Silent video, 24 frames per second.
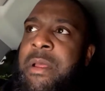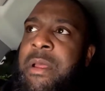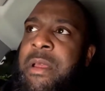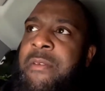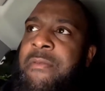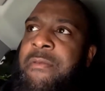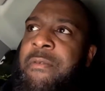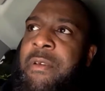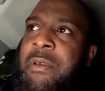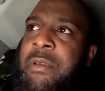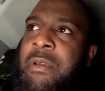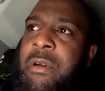
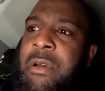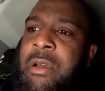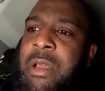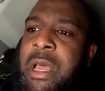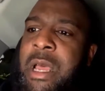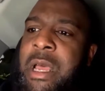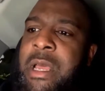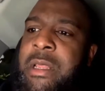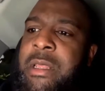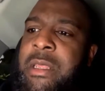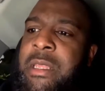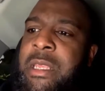If we look
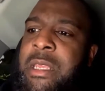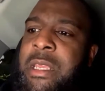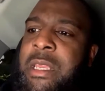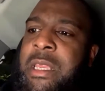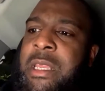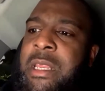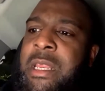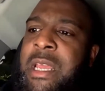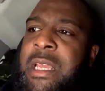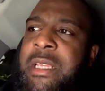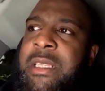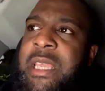at
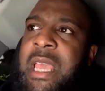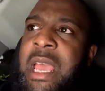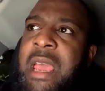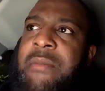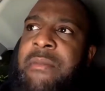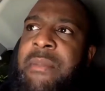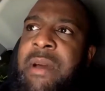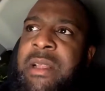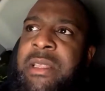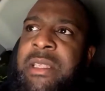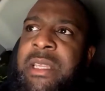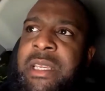the next
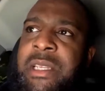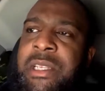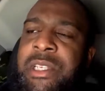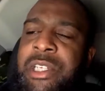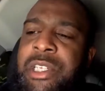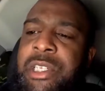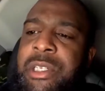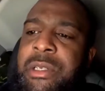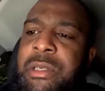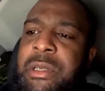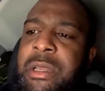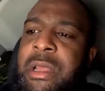game,
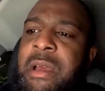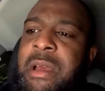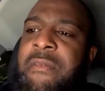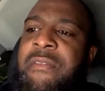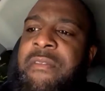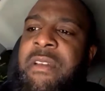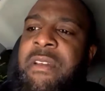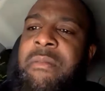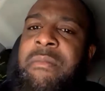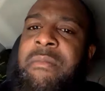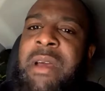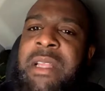Matic, I
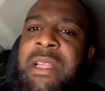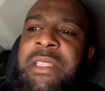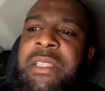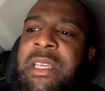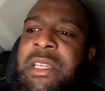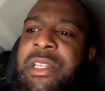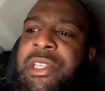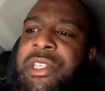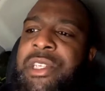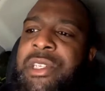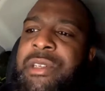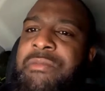think
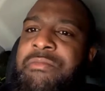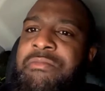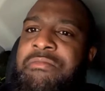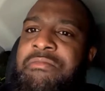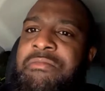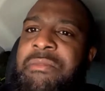Matic,